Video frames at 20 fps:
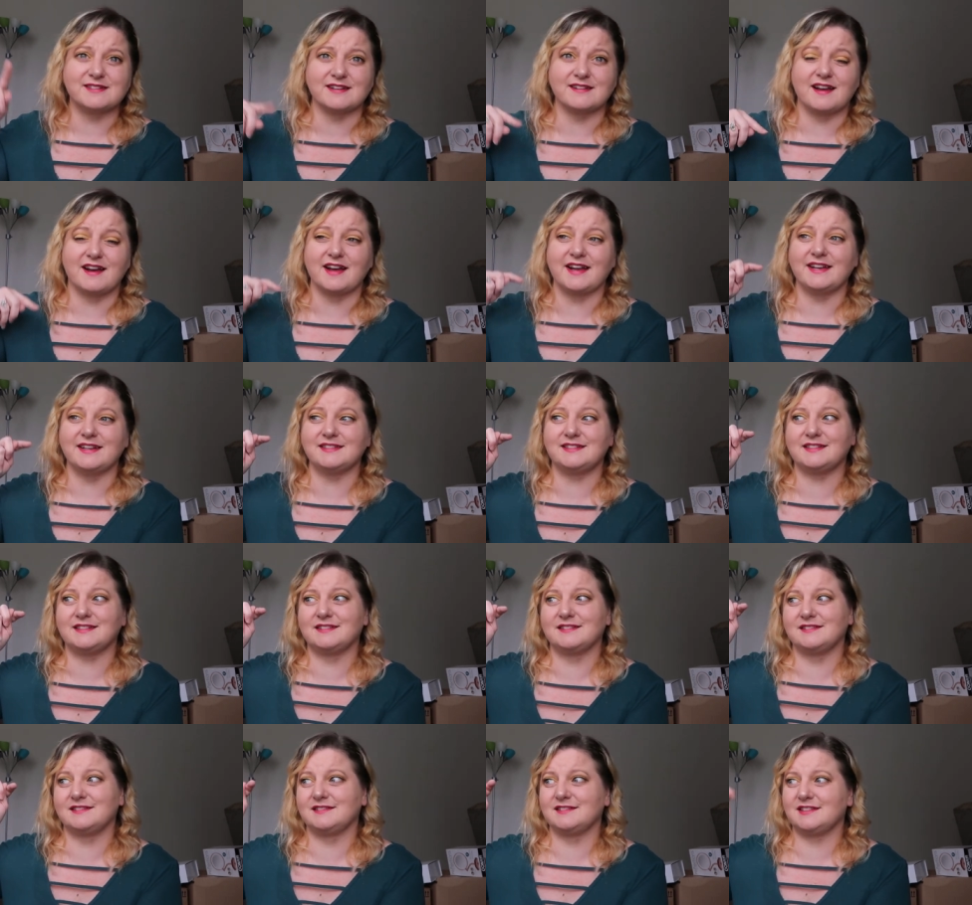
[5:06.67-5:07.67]
a night,
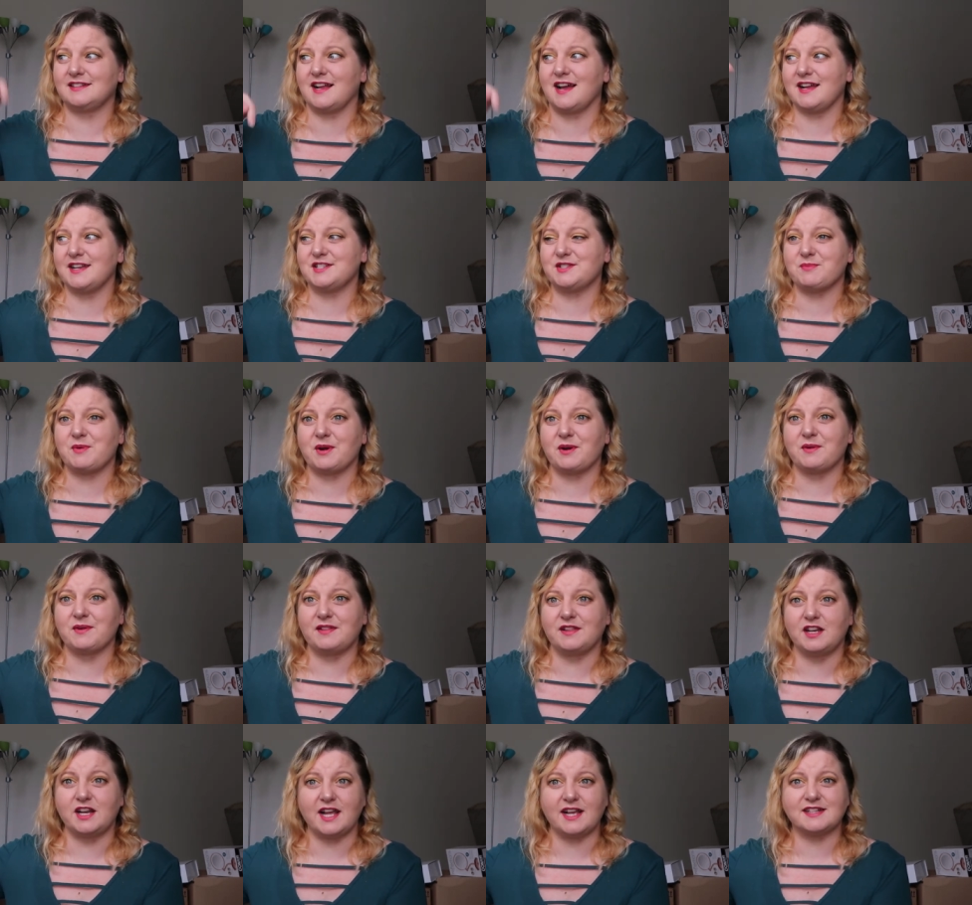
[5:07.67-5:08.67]
tonight, tomorrow,
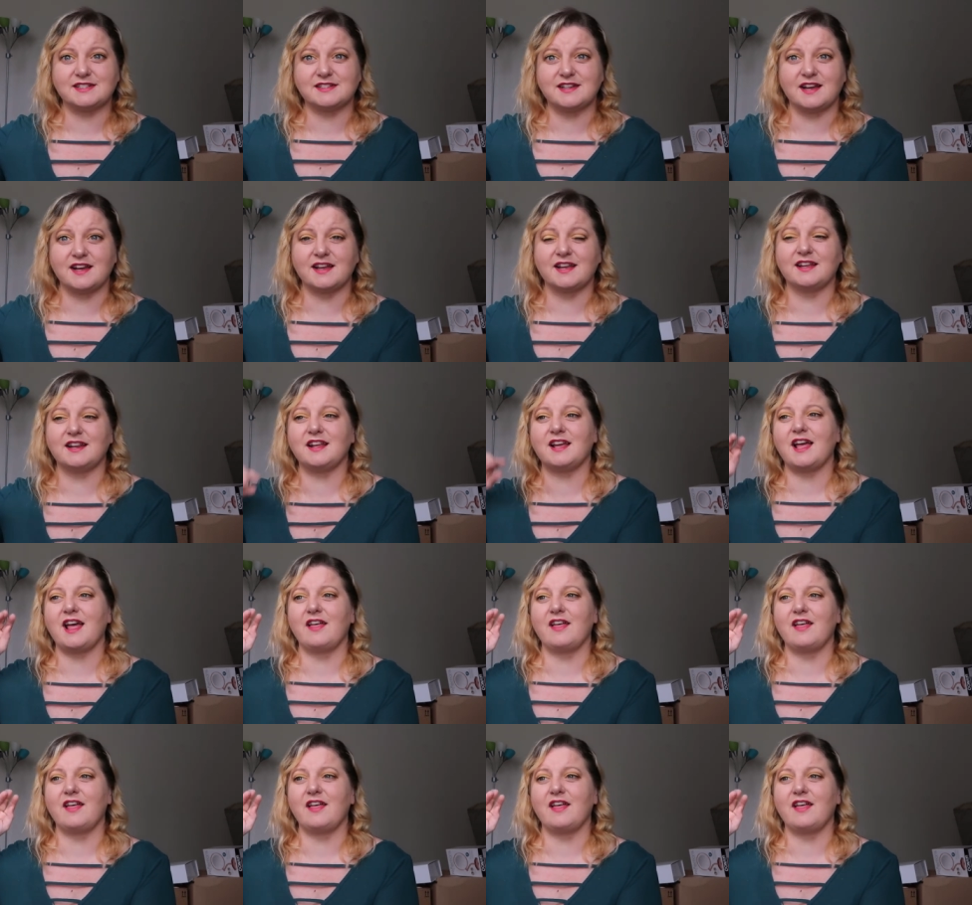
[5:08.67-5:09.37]
and the next night.